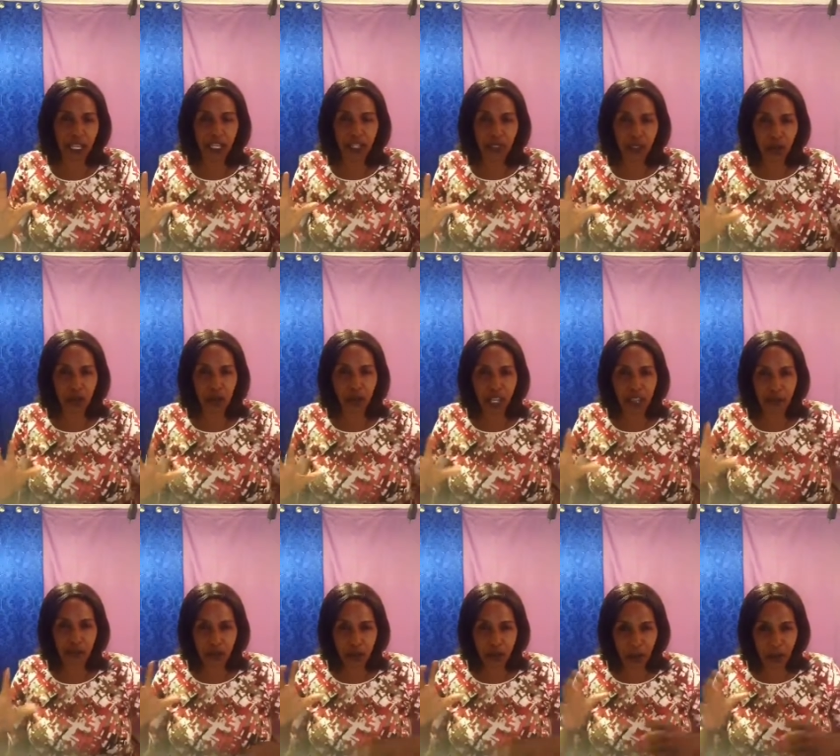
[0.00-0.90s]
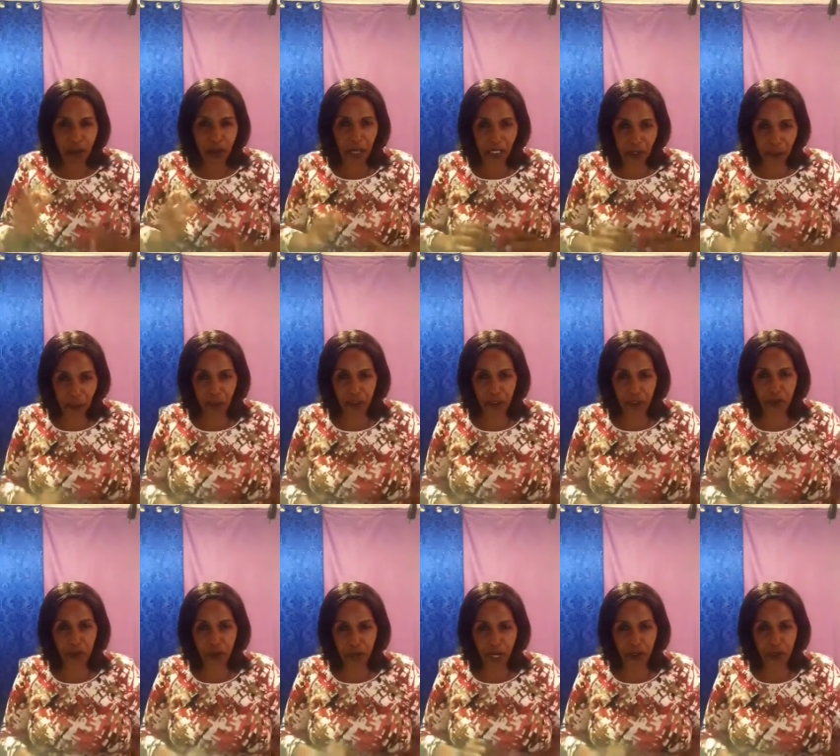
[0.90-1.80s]
So if you have a spot
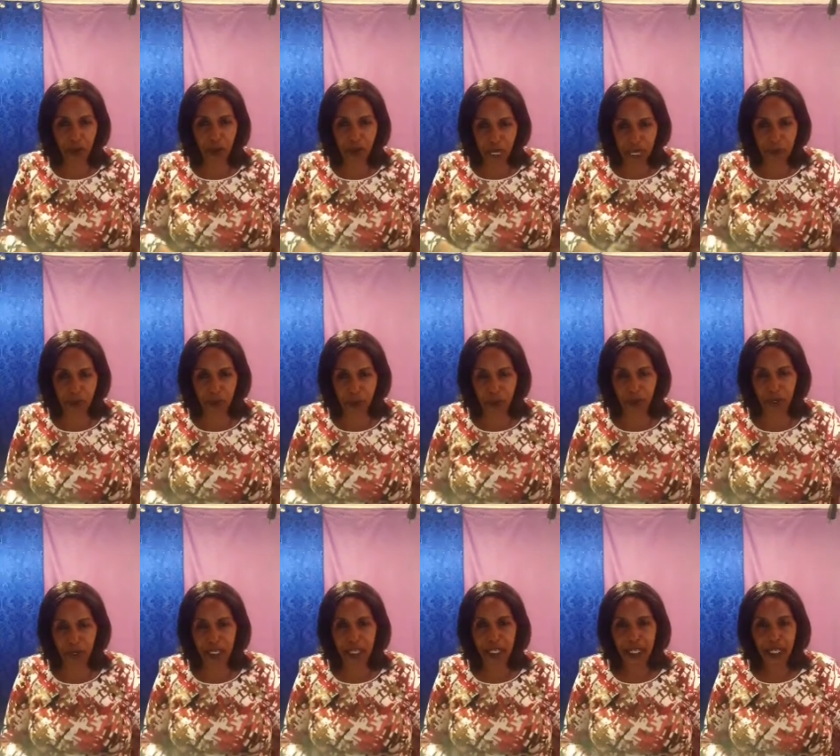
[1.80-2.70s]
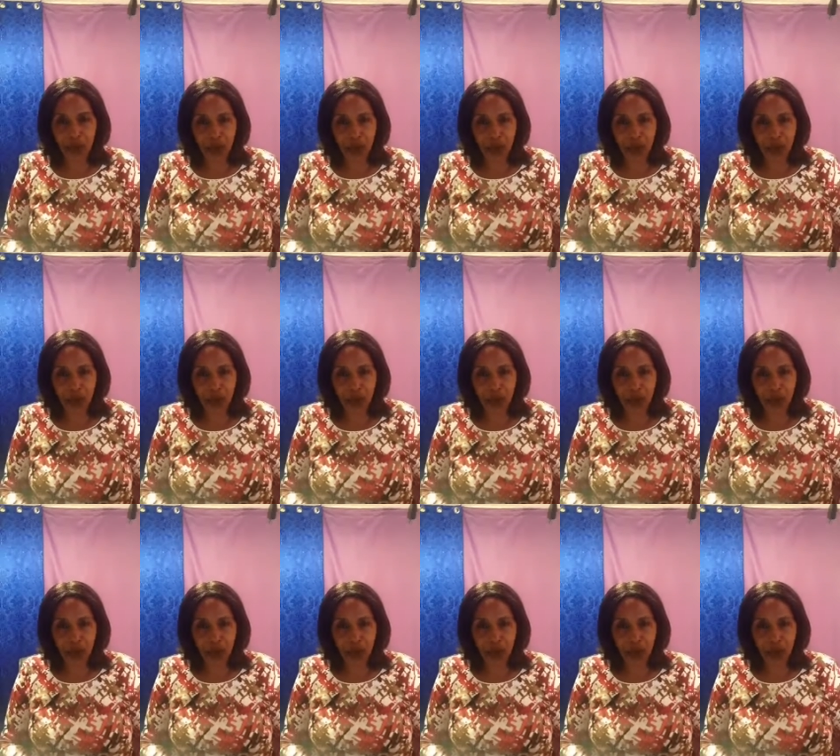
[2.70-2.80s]
where you can pray,